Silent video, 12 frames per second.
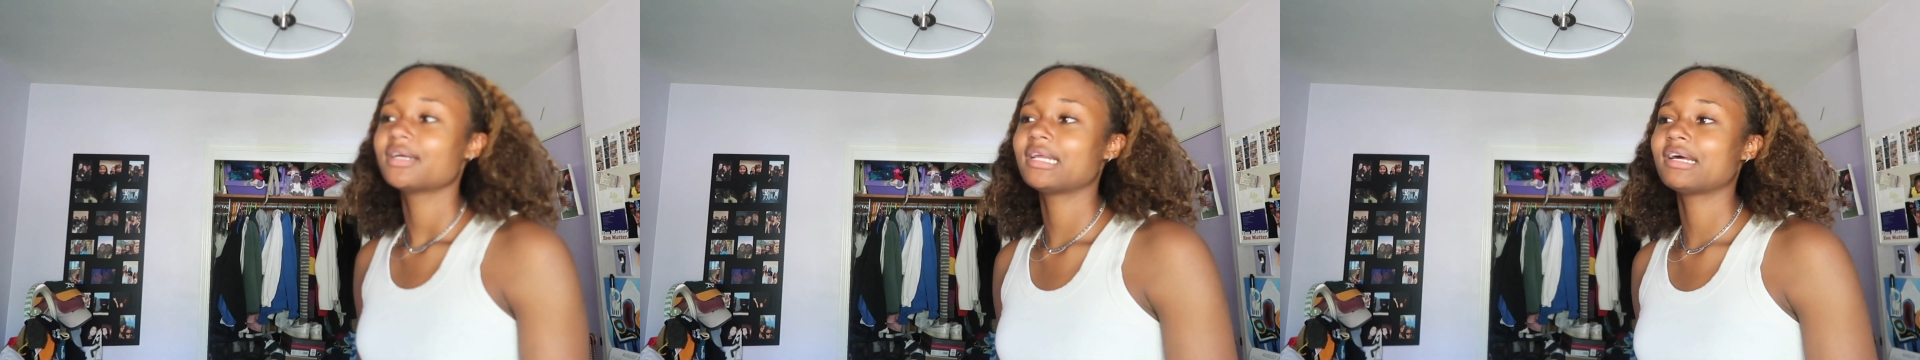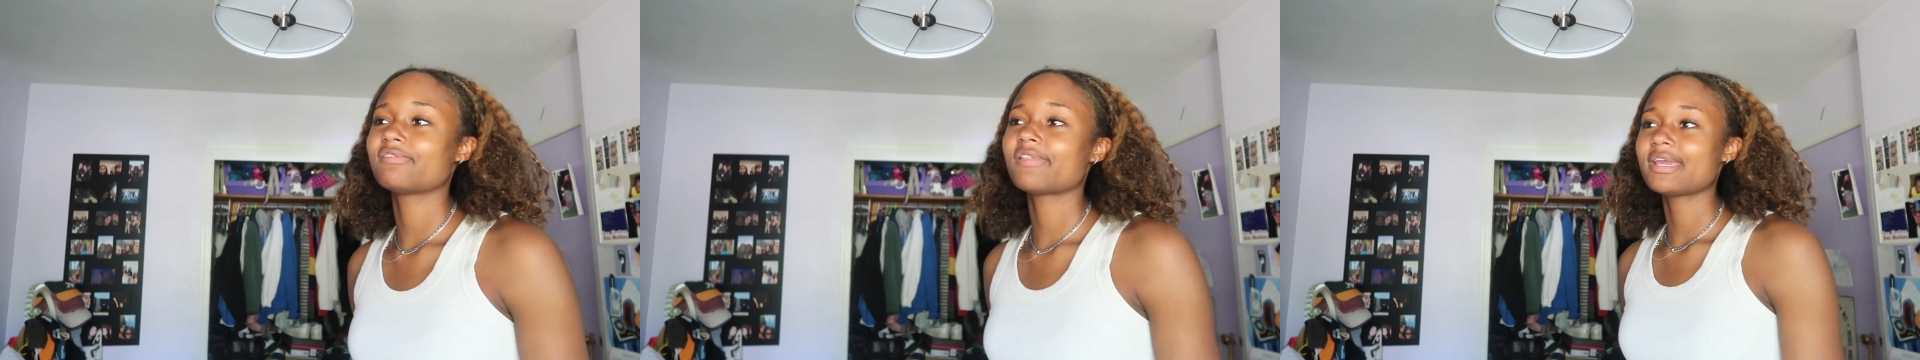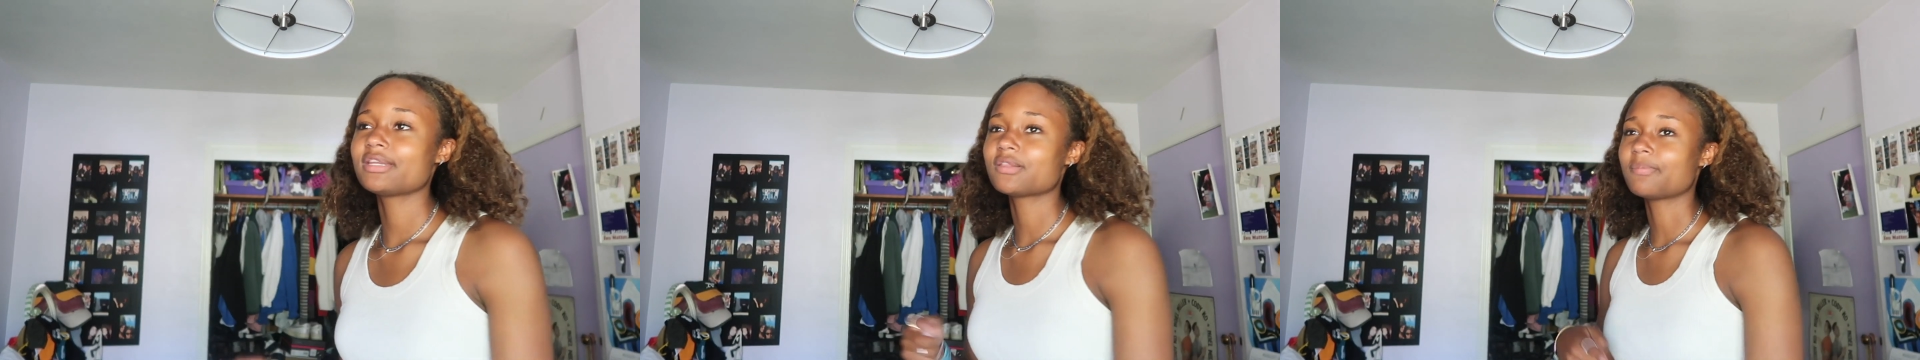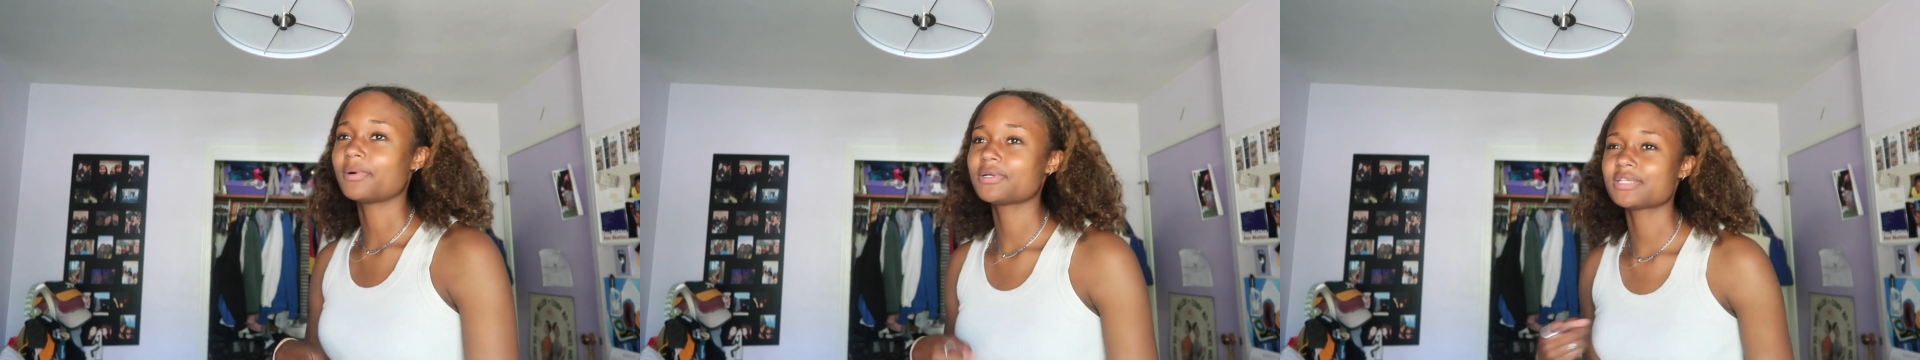and I liked the
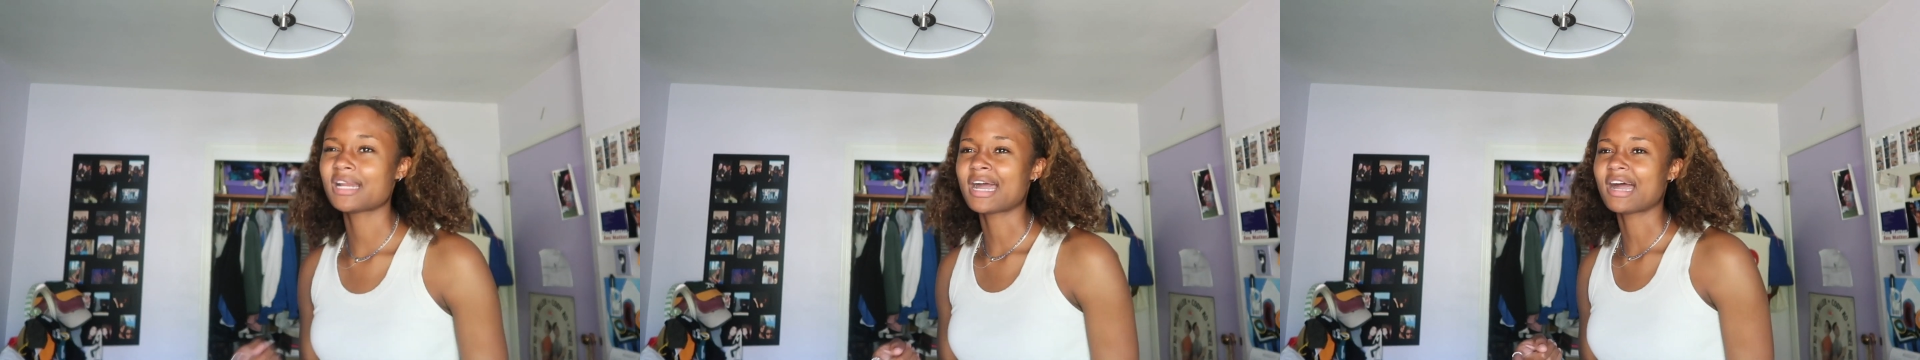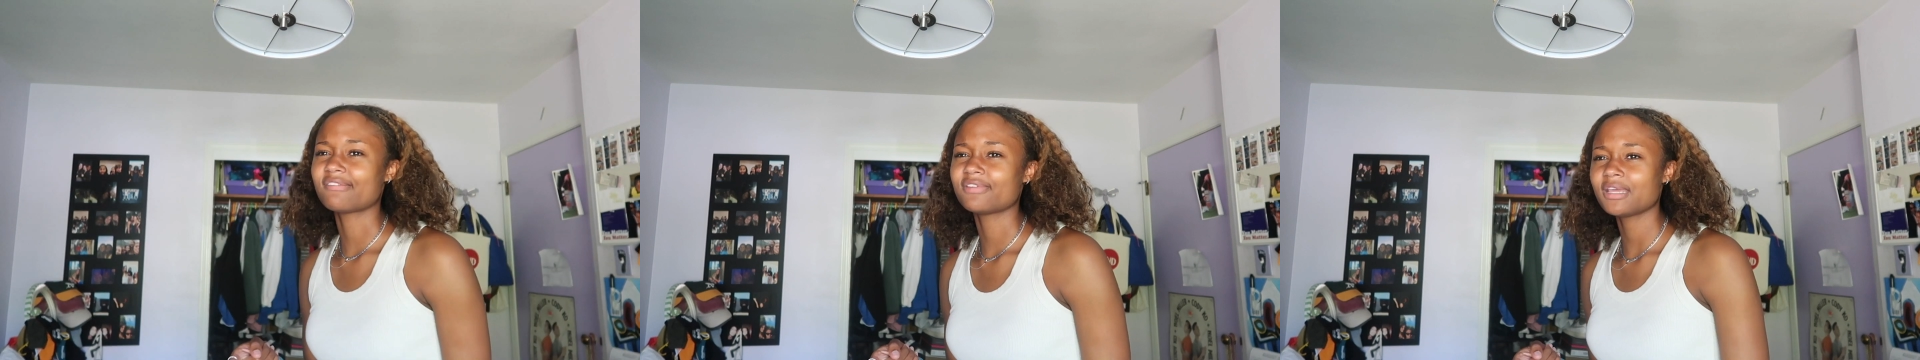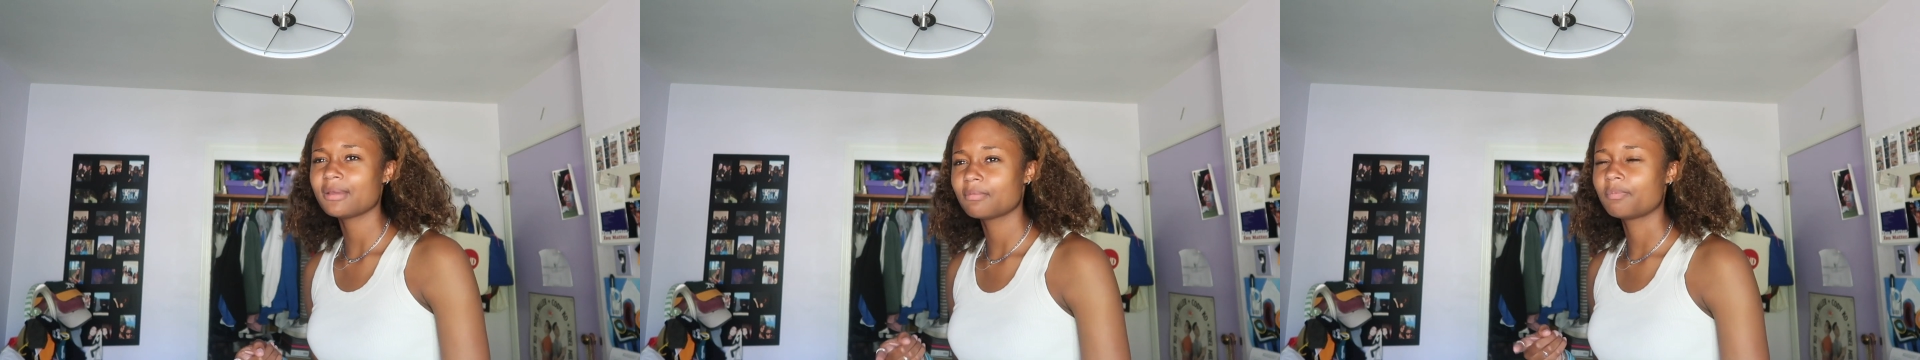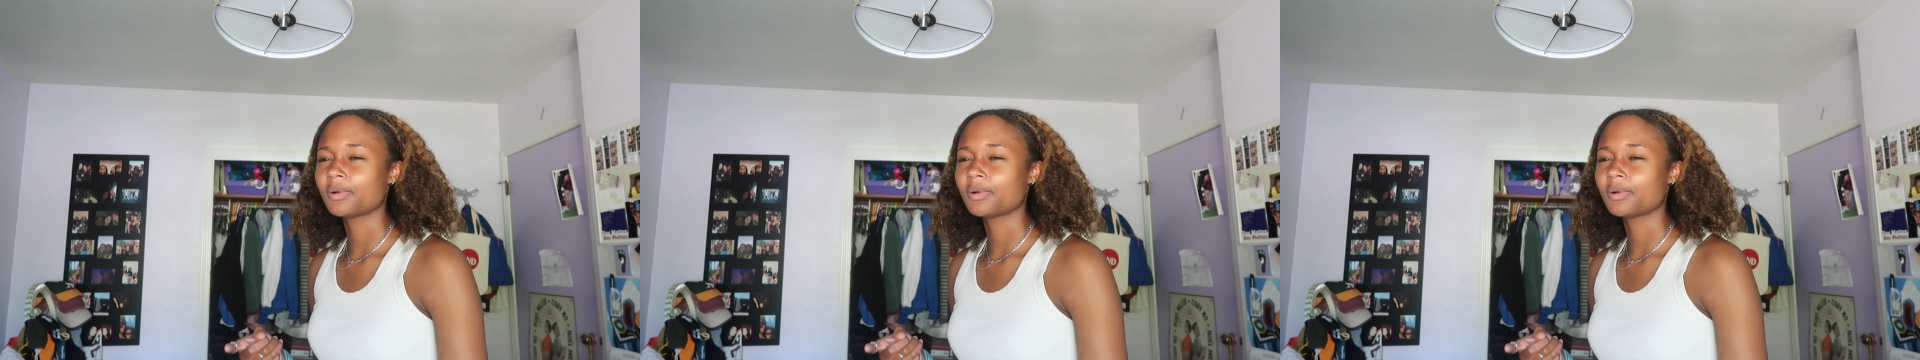books that have it,